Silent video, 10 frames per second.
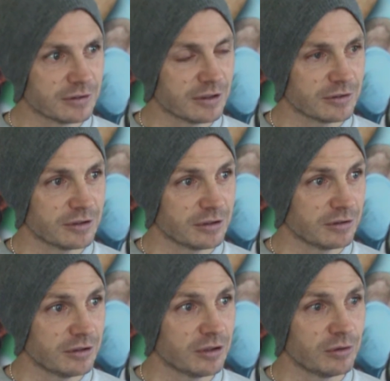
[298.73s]
Mm. That's,
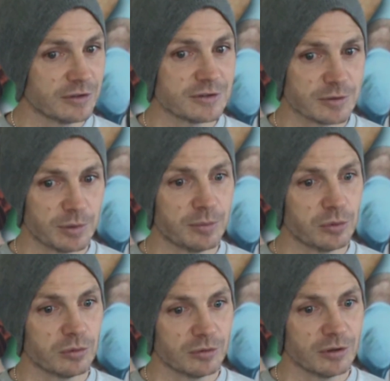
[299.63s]
and you know, listen to
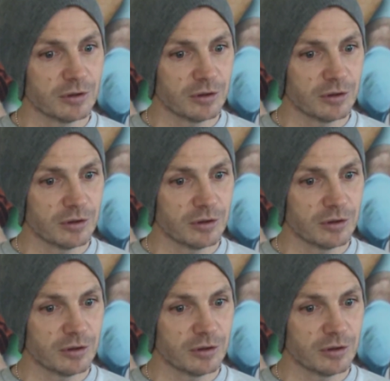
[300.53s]
people,